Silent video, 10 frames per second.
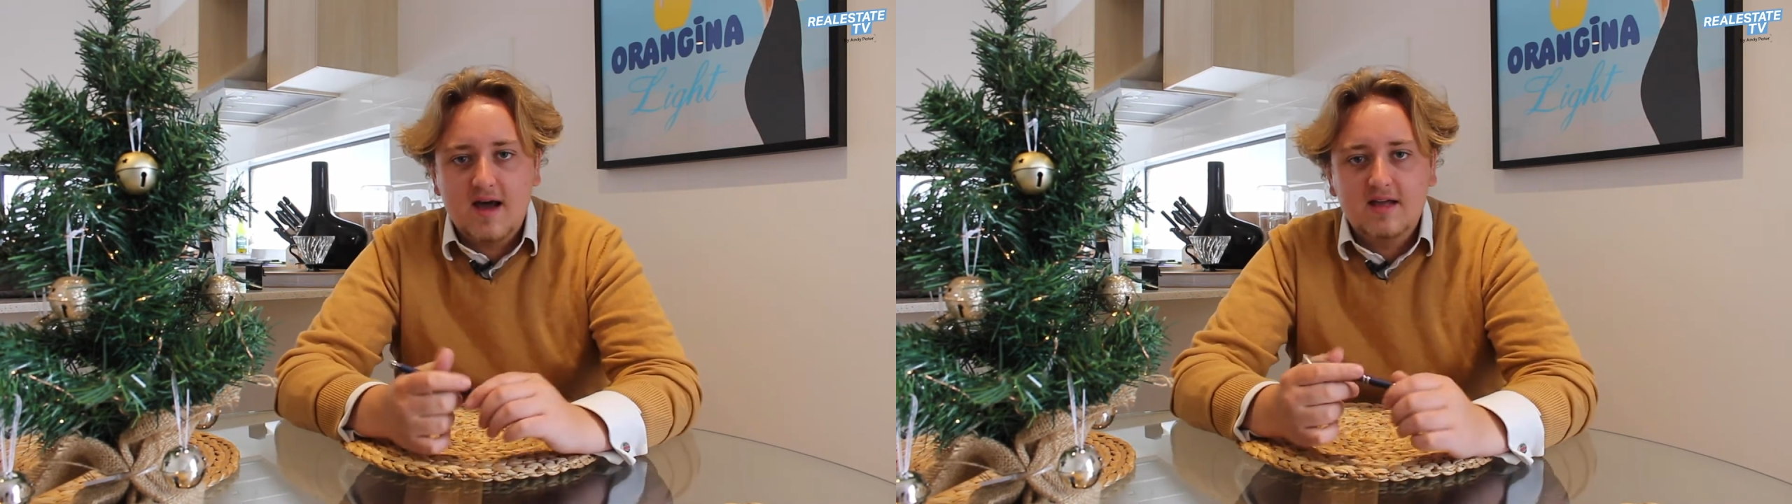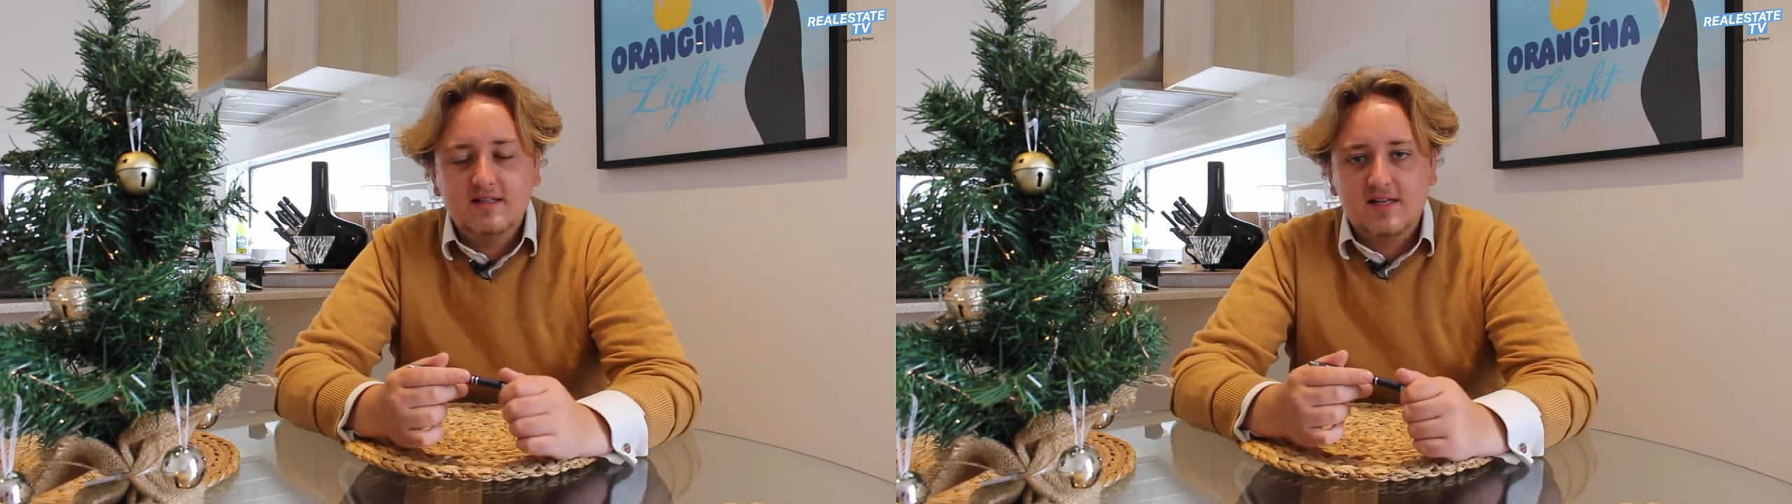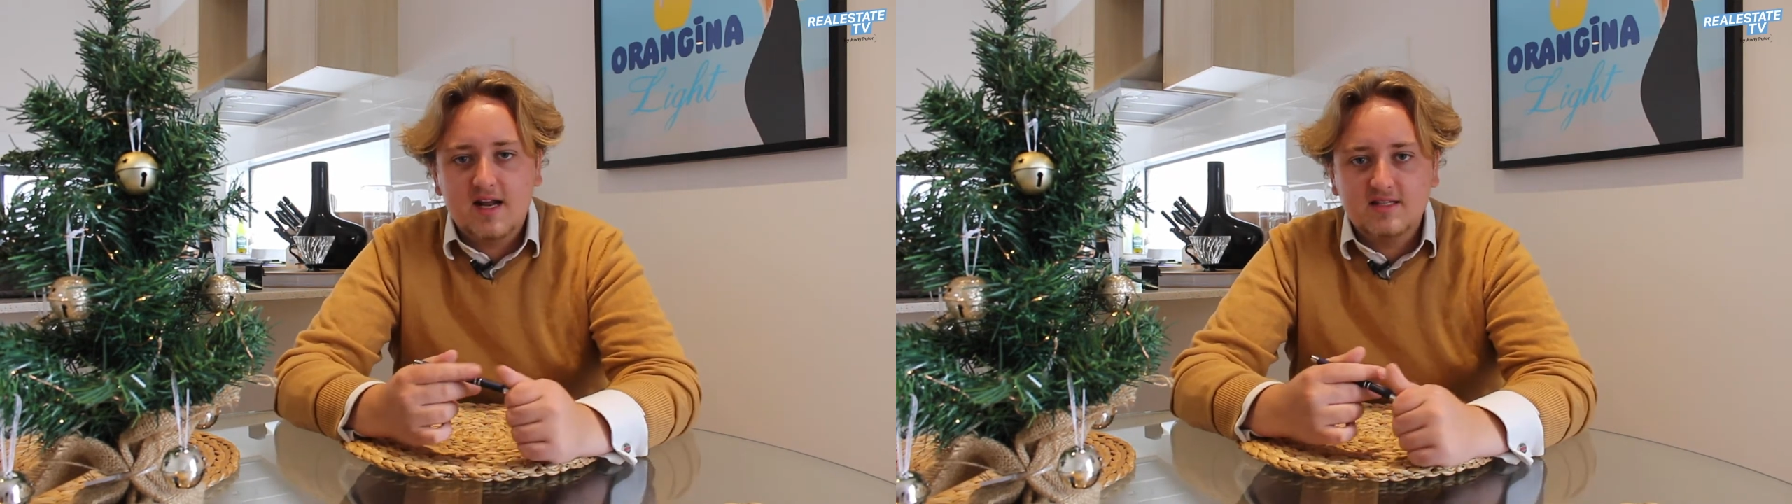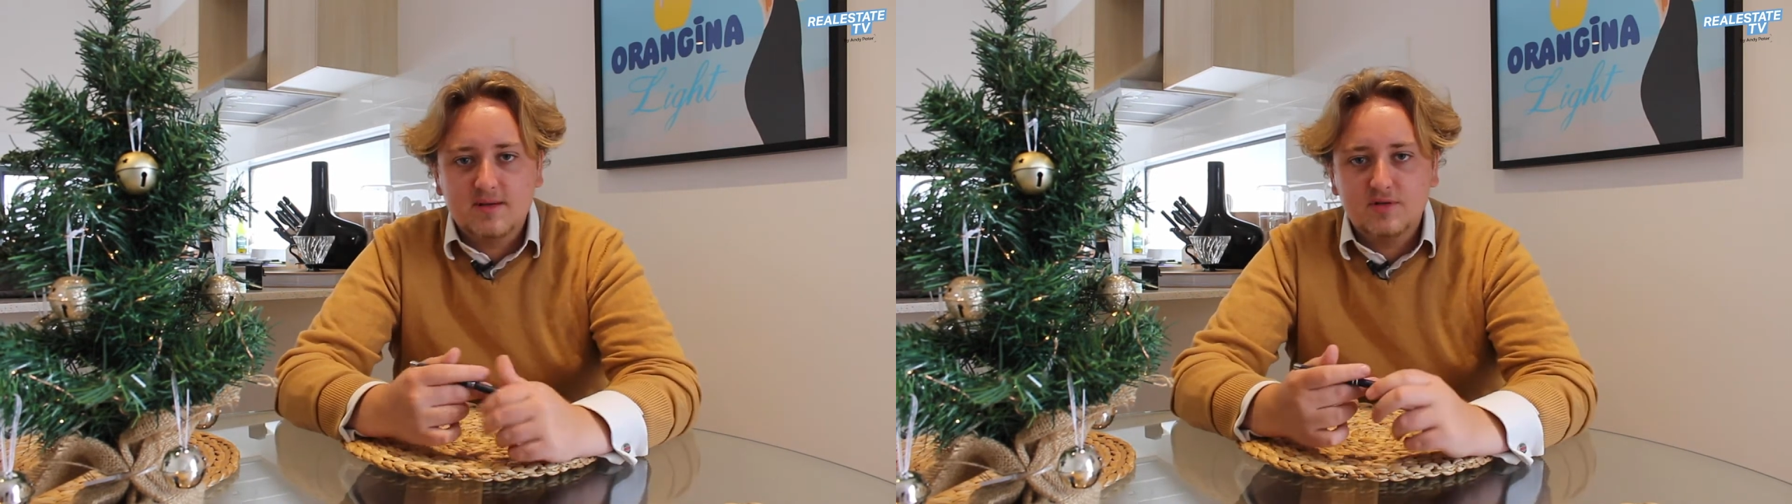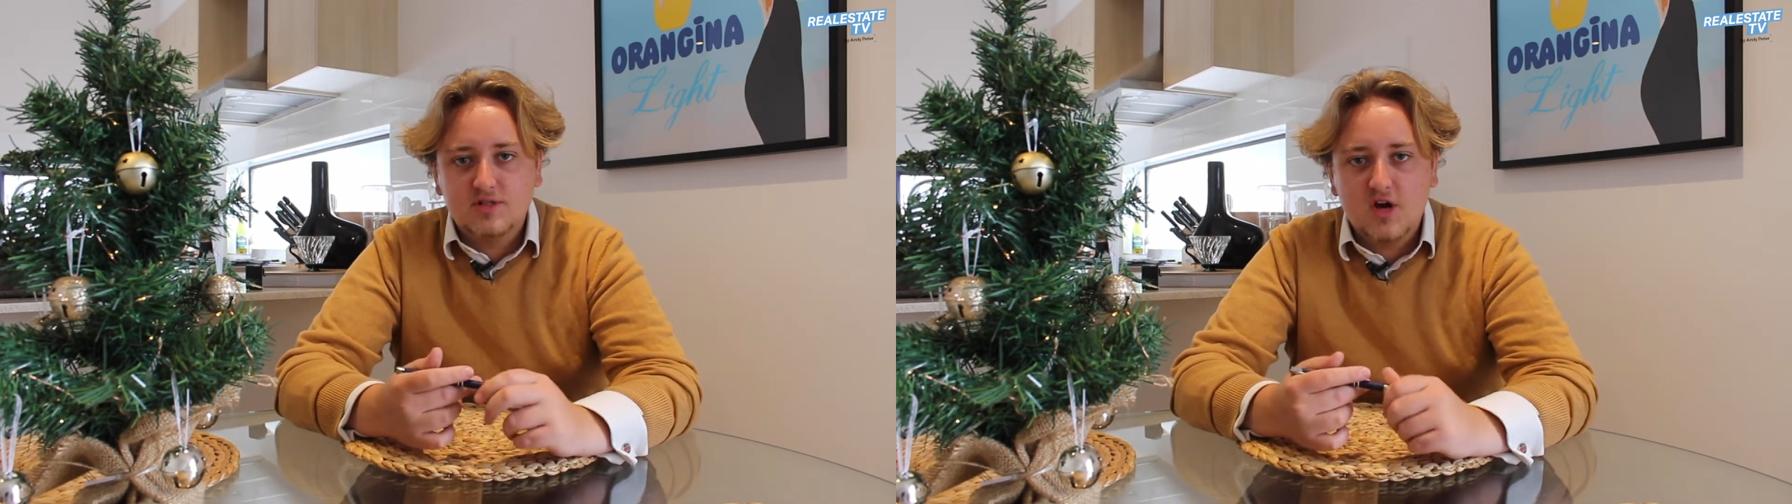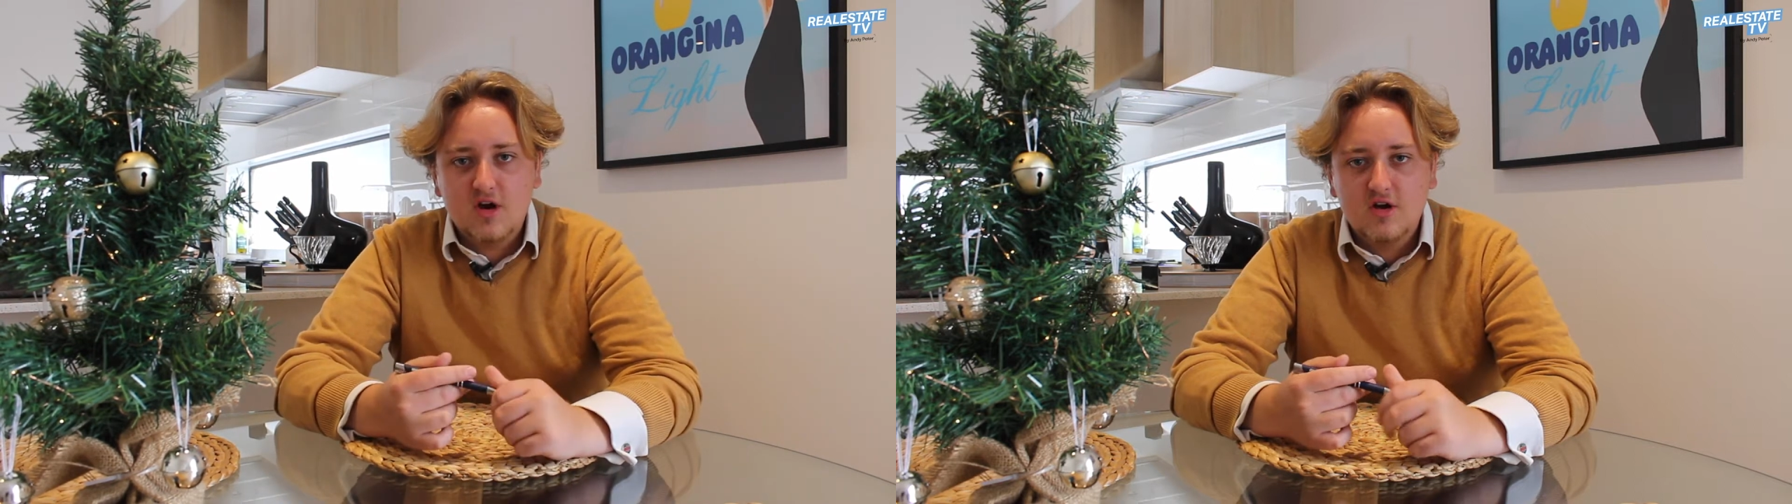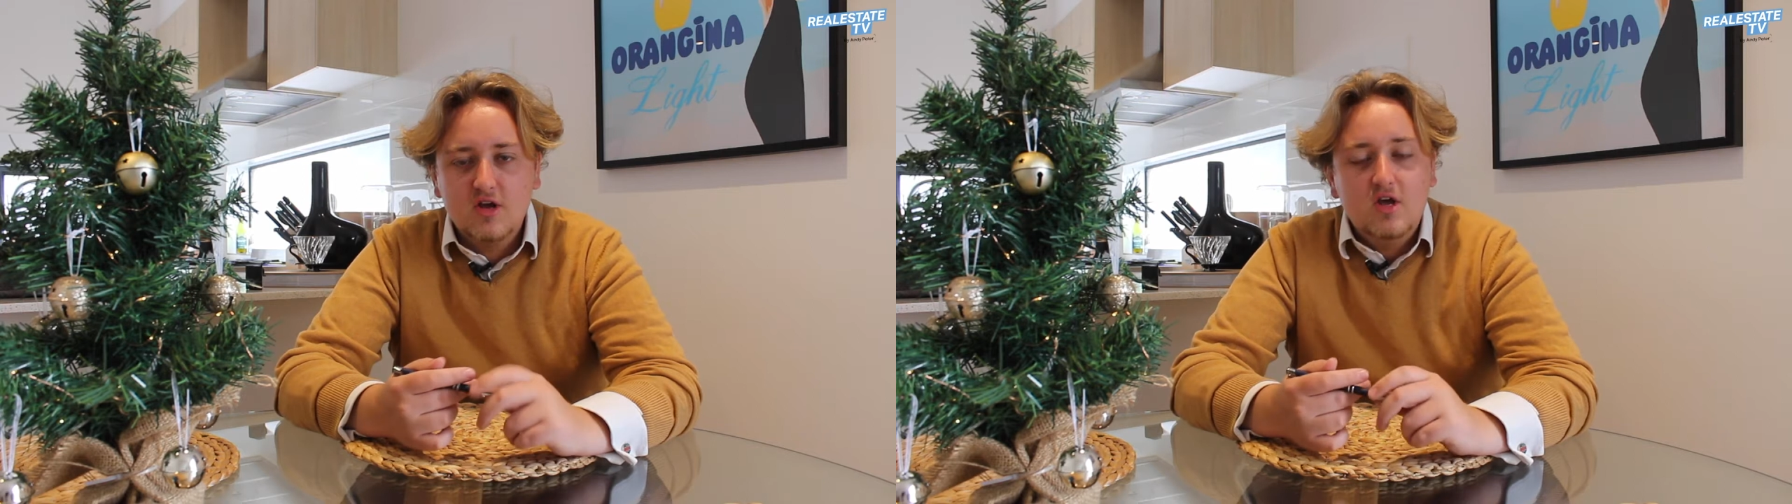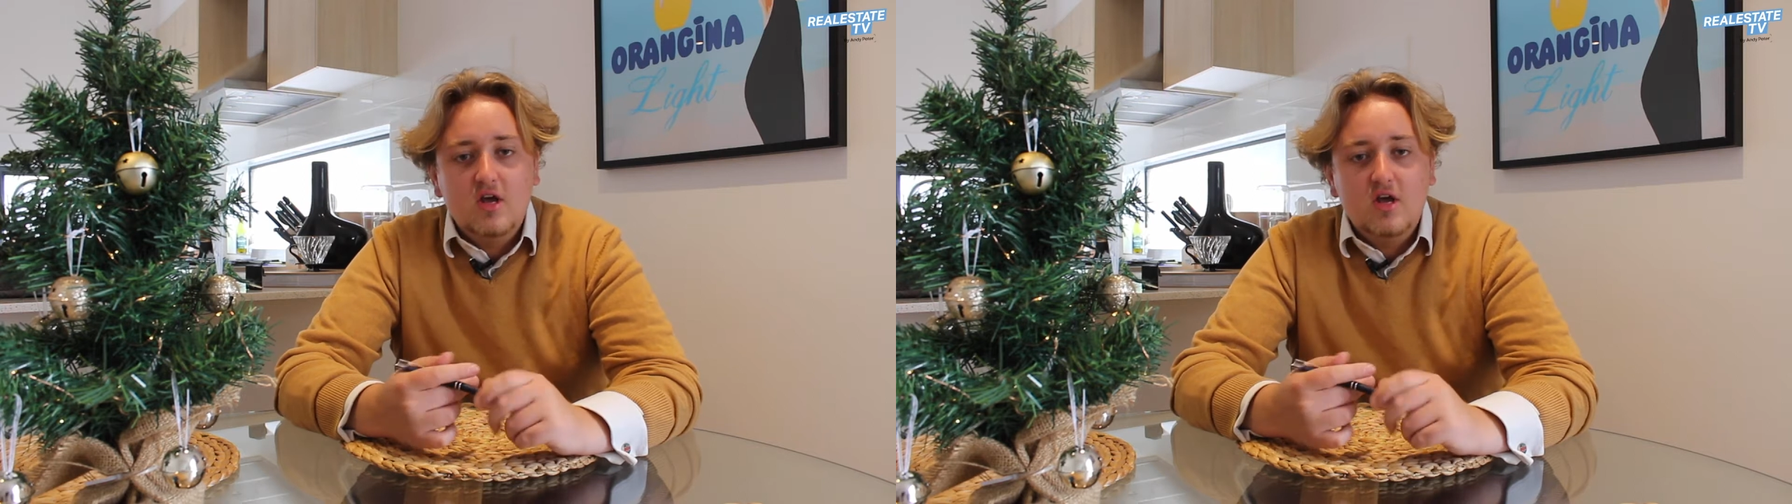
In today's episode,